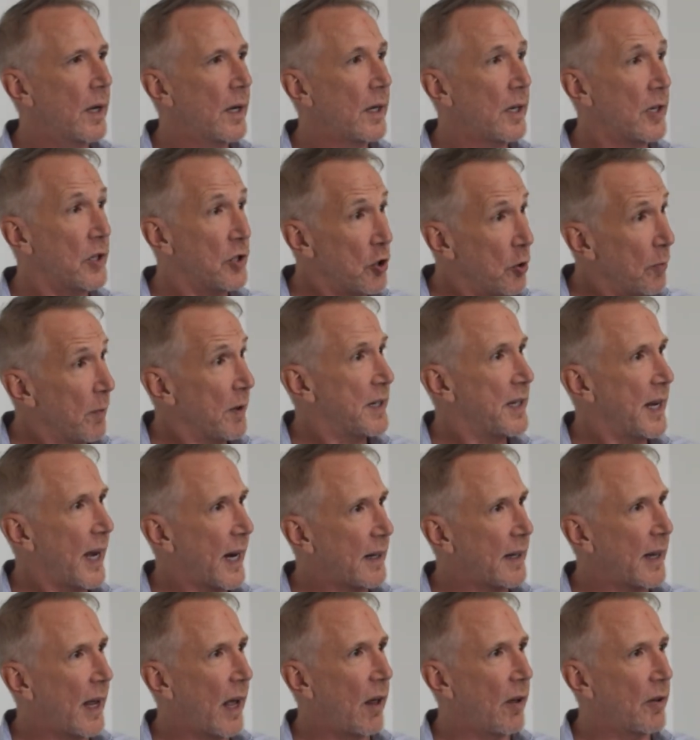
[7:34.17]
consumer
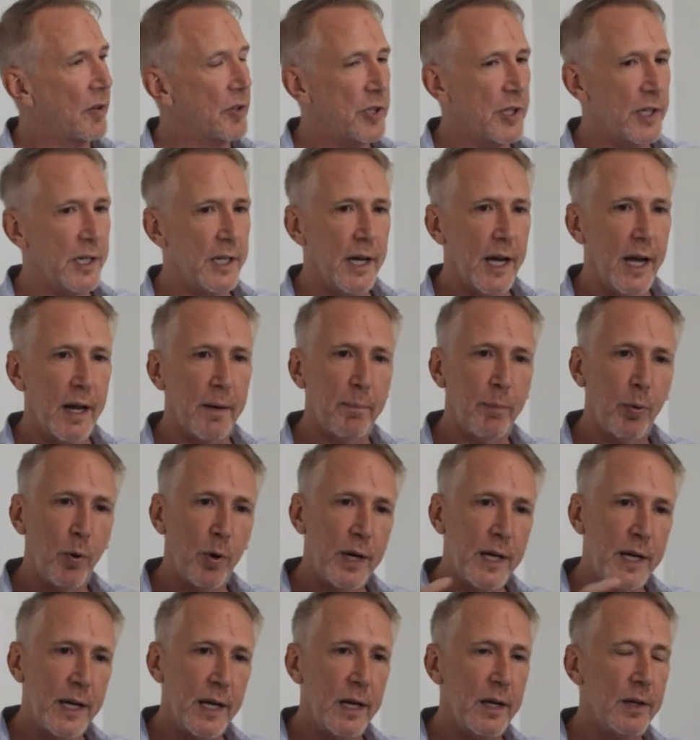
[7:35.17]
technology and
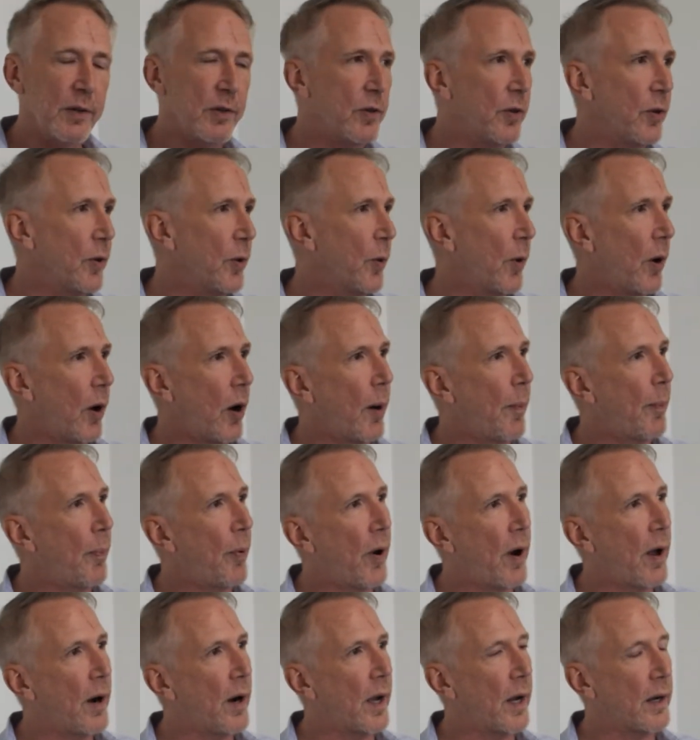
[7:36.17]
putting it into our
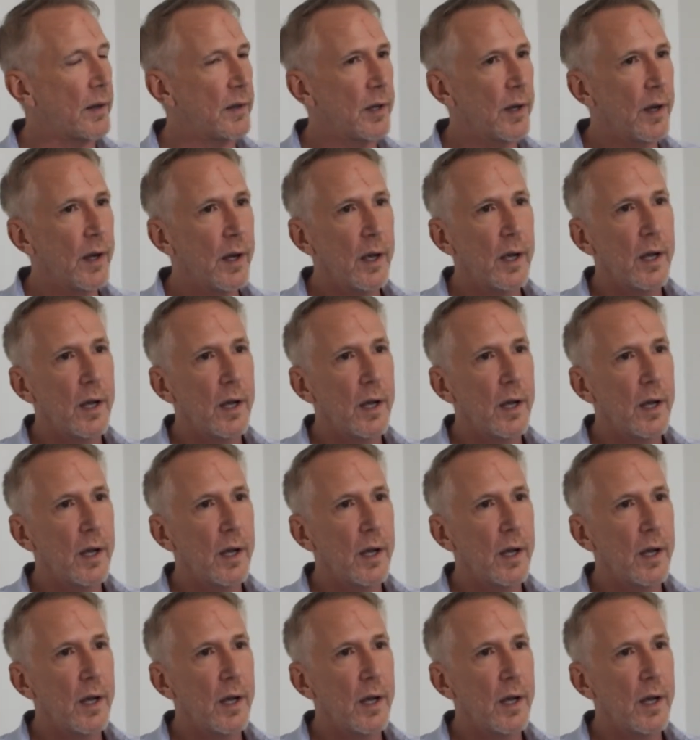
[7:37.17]
product.